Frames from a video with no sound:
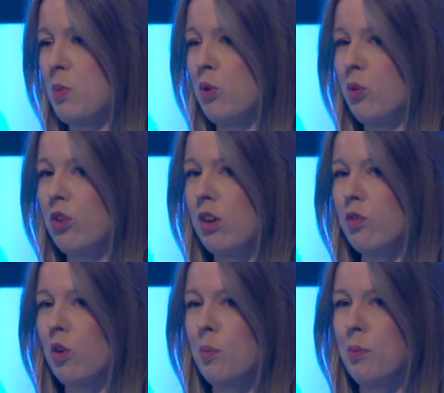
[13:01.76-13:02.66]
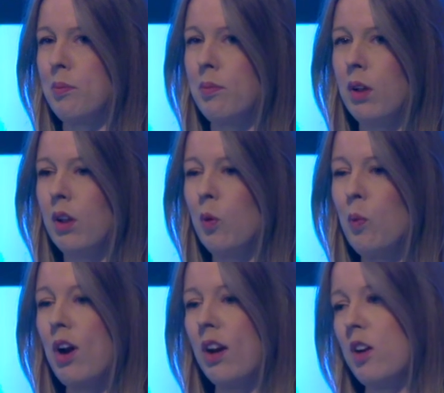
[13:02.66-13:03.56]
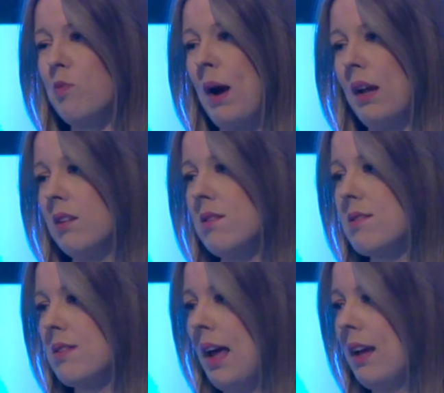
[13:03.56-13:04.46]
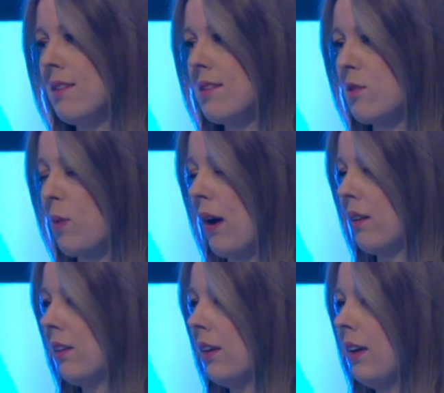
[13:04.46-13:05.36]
but also from a work-life balance lens as well.